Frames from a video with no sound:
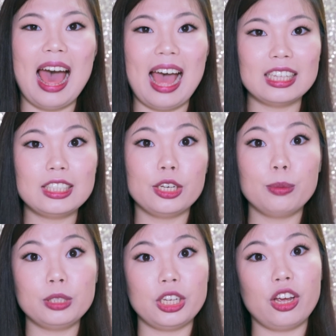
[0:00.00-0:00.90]
And
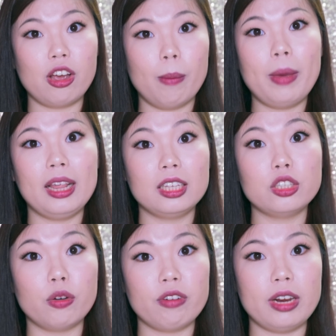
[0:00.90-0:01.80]
so putting a cup in is
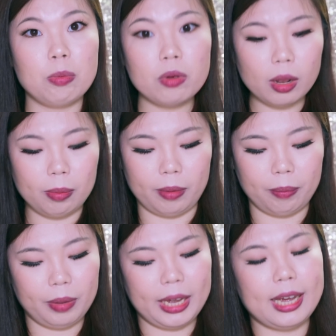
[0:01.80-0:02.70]
not really a
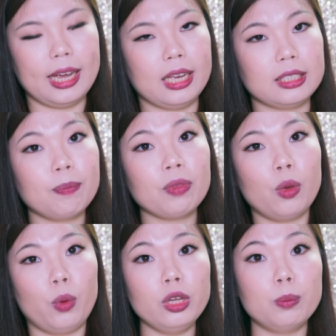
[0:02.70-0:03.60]
problem, because
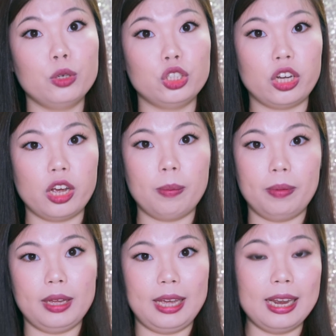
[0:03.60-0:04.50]
when you put your cup
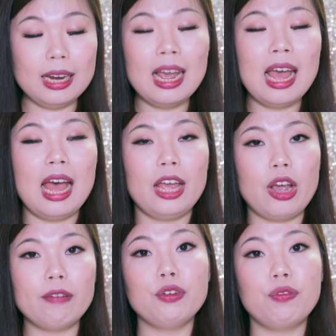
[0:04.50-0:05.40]
in,
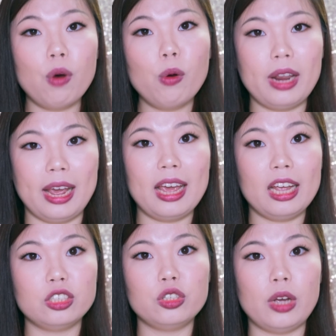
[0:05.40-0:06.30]
you have to fold it
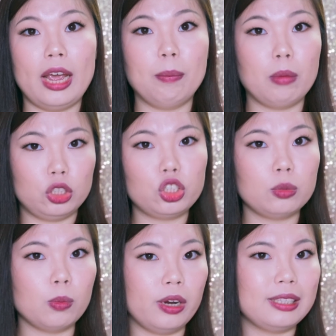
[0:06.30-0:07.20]
into a much
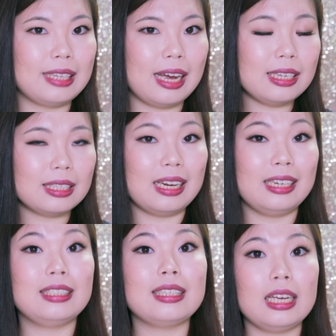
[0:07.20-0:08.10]
smaller size,
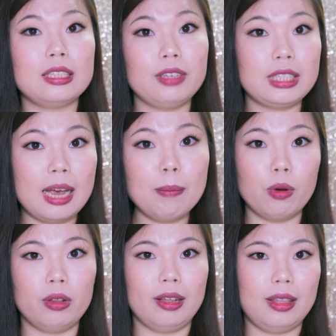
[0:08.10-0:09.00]
like the size of a
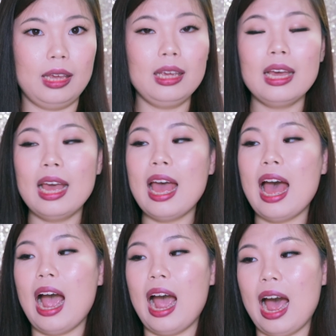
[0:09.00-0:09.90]
tampon, I think.
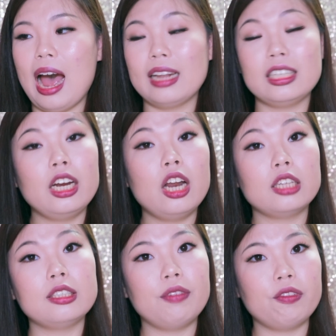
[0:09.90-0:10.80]
And there are
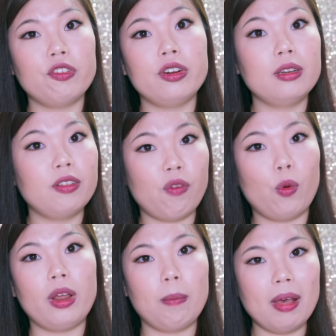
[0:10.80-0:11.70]
lots of different
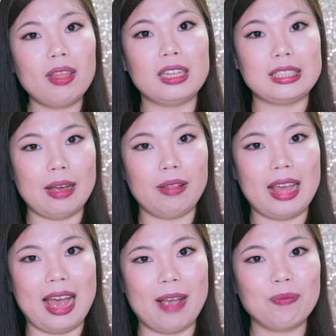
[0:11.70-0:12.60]
folding methods out
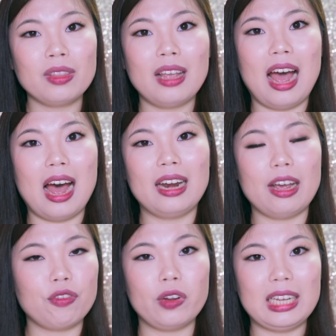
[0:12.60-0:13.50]
there. and
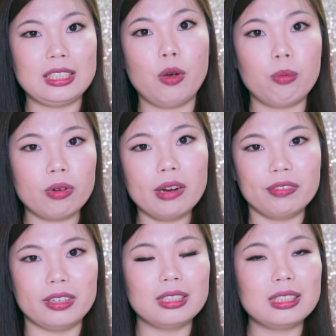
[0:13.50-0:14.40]
everyone has their own
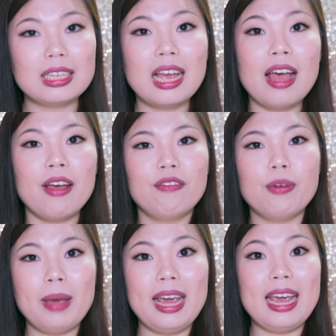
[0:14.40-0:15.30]
preference.
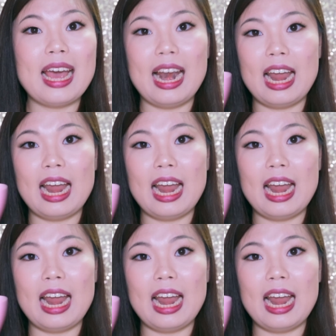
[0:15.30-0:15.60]
For me, I